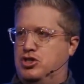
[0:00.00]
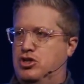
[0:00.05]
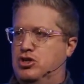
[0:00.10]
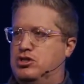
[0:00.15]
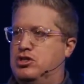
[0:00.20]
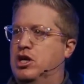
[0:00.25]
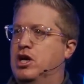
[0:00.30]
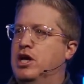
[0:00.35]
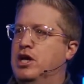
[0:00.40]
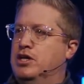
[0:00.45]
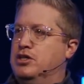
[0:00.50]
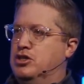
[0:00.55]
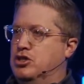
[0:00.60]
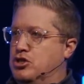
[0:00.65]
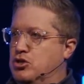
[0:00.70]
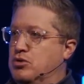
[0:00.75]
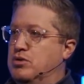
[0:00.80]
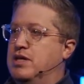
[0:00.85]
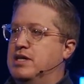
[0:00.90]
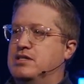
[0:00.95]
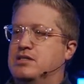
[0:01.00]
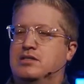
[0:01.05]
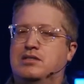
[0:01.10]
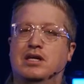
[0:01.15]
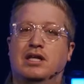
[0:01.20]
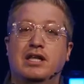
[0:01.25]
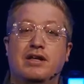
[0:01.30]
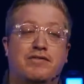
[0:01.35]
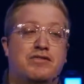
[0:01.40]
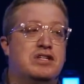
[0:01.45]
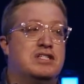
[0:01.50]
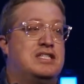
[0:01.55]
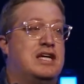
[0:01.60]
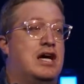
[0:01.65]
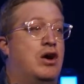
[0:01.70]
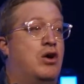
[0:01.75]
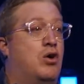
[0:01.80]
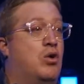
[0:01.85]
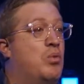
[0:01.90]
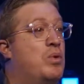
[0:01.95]
church to do this, to live this
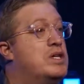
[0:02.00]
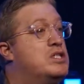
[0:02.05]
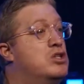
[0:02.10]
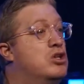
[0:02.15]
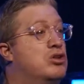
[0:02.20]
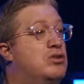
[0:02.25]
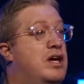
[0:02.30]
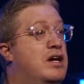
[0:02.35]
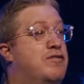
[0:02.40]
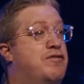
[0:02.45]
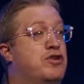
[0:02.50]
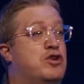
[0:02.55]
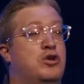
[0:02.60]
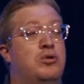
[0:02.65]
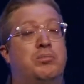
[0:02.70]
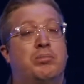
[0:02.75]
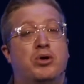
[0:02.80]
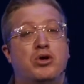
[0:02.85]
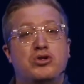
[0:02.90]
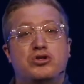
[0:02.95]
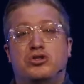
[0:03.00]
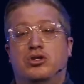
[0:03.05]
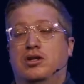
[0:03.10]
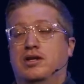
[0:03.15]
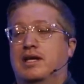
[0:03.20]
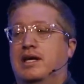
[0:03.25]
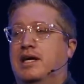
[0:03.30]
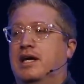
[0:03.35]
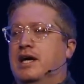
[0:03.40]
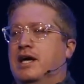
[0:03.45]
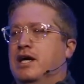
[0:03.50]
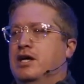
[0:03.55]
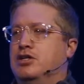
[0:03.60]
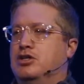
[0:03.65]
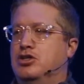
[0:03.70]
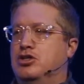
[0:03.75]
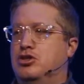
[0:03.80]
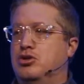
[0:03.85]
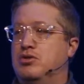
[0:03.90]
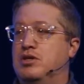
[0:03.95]
out? Or what does it look like for you personally
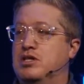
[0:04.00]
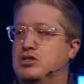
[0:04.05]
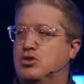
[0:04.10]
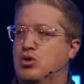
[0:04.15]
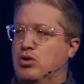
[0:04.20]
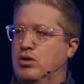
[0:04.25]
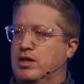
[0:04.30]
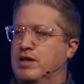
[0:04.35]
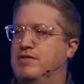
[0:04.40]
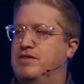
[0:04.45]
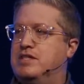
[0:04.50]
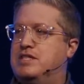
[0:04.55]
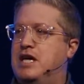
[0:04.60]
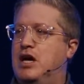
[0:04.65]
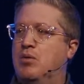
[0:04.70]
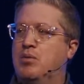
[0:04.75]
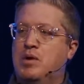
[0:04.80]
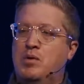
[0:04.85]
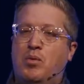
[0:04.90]
to do this or live this out?